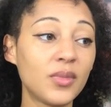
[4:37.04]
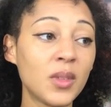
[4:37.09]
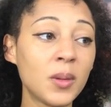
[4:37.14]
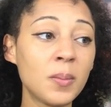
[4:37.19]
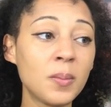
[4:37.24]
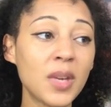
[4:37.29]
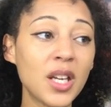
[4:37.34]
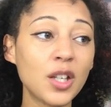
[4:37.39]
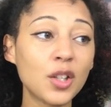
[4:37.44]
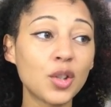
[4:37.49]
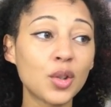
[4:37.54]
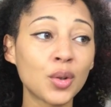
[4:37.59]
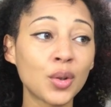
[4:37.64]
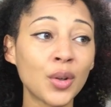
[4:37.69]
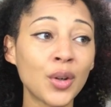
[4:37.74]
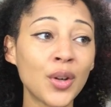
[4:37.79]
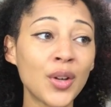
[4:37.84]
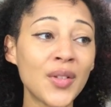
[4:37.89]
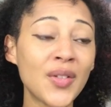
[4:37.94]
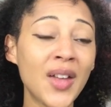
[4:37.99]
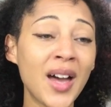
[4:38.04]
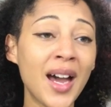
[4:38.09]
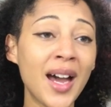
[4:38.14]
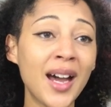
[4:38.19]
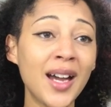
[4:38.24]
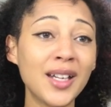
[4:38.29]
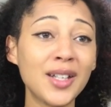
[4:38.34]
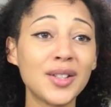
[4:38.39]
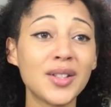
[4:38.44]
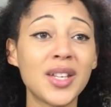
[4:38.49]
Make sure
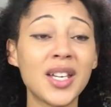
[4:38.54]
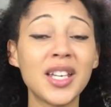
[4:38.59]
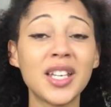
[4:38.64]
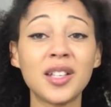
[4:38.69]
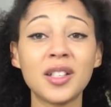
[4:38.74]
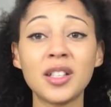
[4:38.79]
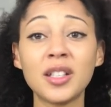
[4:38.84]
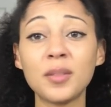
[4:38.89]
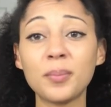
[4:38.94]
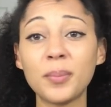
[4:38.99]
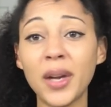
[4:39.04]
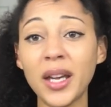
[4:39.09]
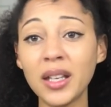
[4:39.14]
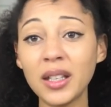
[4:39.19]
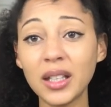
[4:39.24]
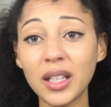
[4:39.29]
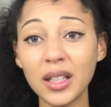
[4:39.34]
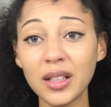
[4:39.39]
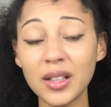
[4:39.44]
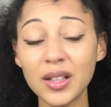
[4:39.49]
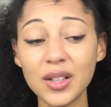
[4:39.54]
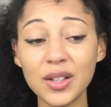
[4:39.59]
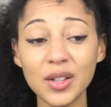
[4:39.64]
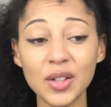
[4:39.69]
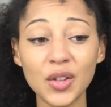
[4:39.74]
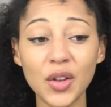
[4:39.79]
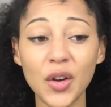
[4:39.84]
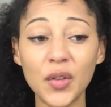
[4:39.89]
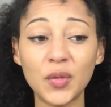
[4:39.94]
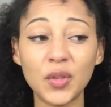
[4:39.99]
that you're taking painkillers as
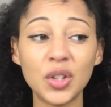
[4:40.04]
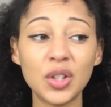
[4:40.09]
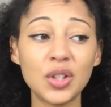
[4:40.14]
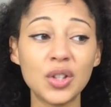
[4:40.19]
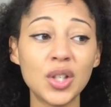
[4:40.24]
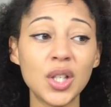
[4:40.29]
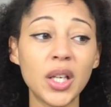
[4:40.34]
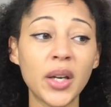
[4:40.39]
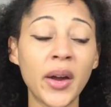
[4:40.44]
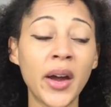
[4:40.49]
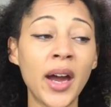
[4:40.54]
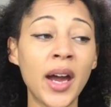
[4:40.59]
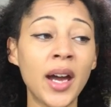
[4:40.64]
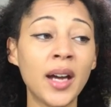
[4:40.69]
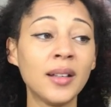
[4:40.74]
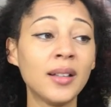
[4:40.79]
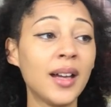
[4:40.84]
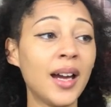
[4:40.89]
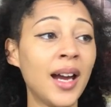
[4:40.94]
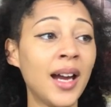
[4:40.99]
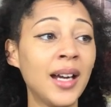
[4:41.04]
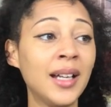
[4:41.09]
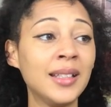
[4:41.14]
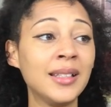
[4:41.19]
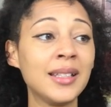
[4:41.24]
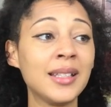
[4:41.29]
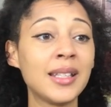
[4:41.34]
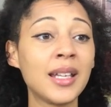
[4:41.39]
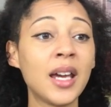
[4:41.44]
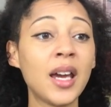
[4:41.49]
often as you can,
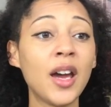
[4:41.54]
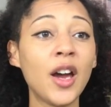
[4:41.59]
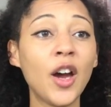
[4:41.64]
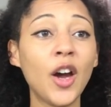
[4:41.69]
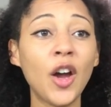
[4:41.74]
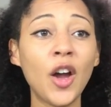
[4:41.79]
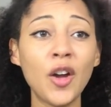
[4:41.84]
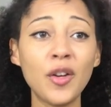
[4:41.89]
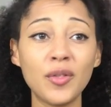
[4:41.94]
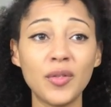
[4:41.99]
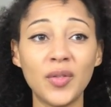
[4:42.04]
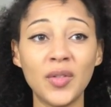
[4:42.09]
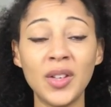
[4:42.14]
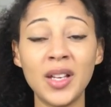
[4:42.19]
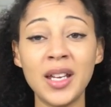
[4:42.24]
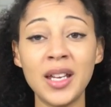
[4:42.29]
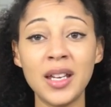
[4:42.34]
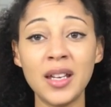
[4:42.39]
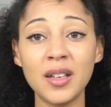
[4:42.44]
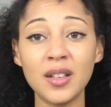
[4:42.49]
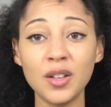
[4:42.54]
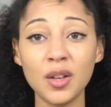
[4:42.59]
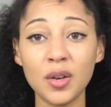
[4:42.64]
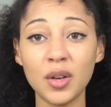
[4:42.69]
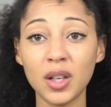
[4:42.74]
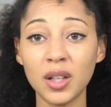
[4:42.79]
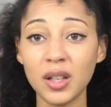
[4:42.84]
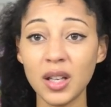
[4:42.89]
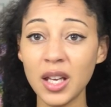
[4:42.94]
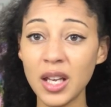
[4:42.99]
and hopefully you
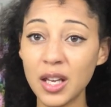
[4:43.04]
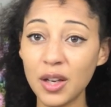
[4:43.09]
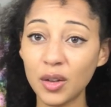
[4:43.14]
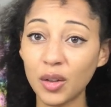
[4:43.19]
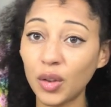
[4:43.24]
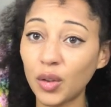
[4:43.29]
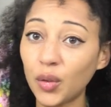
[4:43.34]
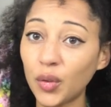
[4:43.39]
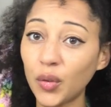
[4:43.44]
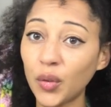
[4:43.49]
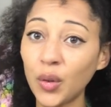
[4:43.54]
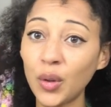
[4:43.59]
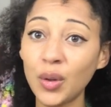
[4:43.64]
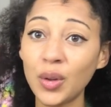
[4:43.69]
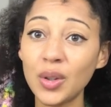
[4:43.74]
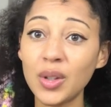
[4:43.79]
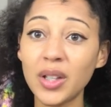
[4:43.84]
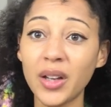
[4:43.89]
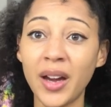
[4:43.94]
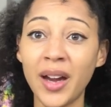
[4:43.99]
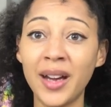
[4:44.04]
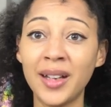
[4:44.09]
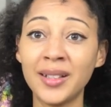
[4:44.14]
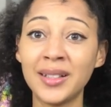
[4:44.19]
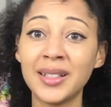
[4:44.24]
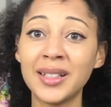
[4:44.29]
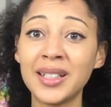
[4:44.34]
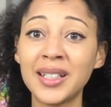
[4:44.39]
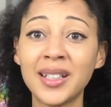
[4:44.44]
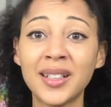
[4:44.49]
can eat good food,
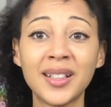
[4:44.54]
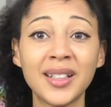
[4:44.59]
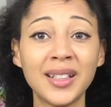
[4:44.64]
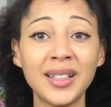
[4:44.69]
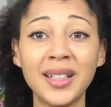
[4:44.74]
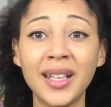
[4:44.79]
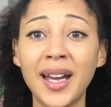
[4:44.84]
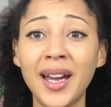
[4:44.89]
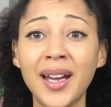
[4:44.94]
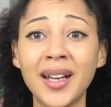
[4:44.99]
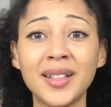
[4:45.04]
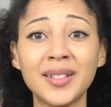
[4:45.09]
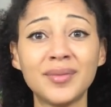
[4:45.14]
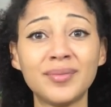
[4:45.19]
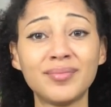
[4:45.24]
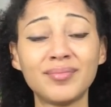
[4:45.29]
and yeah,